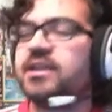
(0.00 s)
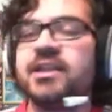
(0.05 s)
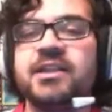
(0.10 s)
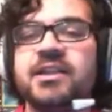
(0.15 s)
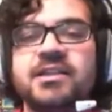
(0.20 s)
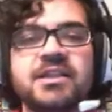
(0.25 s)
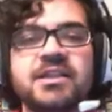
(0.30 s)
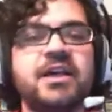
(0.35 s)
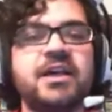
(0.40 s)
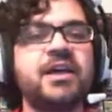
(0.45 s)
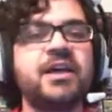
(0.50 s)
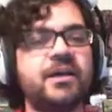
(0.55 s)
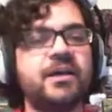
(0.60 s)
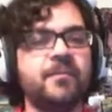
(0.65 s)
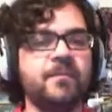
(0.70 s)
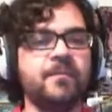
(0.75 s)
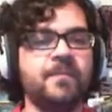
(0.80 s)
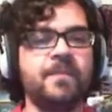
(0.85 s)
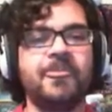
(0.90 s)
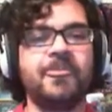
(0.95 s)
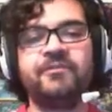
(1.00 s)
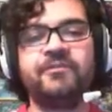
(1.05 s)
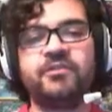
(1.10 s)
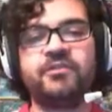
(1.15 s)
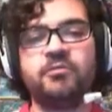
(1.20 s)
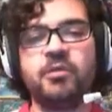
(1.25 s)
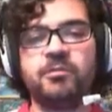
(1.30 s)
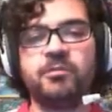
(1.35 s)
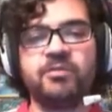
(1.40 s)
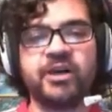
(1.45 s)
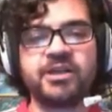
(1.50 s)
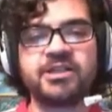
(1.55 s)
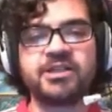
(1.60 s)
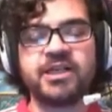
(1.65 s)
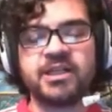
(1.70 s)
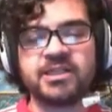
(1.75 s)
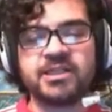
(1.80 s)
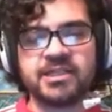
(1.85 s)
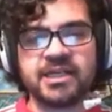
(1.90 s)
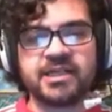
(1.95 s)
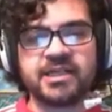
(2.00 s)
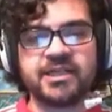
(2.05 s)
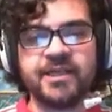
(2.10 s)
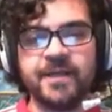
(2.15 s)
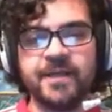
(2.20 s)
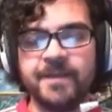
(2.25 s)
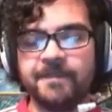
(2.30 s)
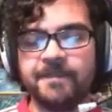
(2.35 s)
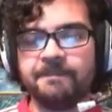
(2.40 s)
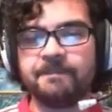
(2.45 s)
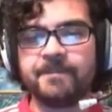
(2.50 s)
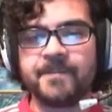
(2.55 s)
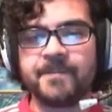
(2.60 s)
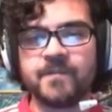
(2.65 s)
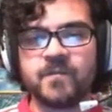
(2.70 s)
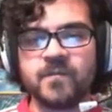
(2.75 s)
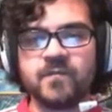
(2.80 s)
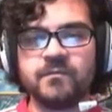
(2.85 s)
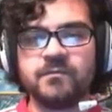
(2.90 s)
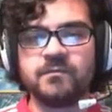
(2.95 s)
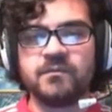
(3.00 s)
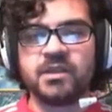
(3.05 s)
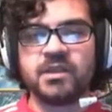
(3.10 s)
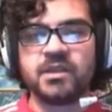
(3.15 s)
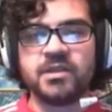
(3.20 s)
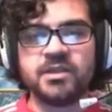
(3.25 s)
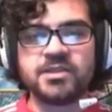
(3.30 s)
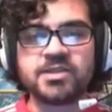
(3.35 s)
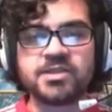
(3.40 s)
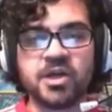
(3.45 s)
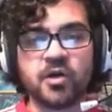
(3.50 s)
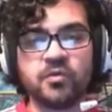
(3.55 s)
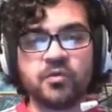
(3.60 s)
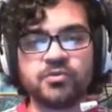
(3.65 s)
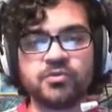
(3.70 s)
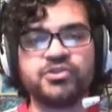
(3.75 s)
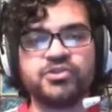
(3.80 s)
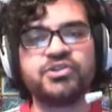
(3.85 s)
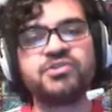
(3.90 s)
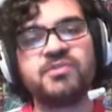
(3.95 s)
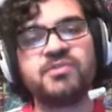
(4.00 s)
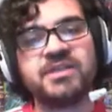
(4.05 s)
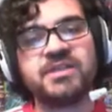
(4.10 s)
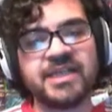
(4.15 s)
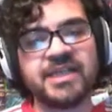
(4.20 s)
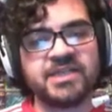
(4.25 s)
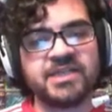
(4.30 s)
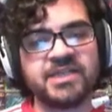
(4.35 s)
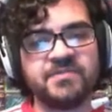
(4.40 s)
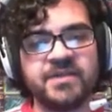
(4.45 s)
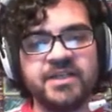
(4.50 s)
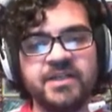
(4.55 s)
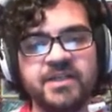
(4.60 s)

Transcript: It's for a 1 prize card attacker, it's got 120 HP.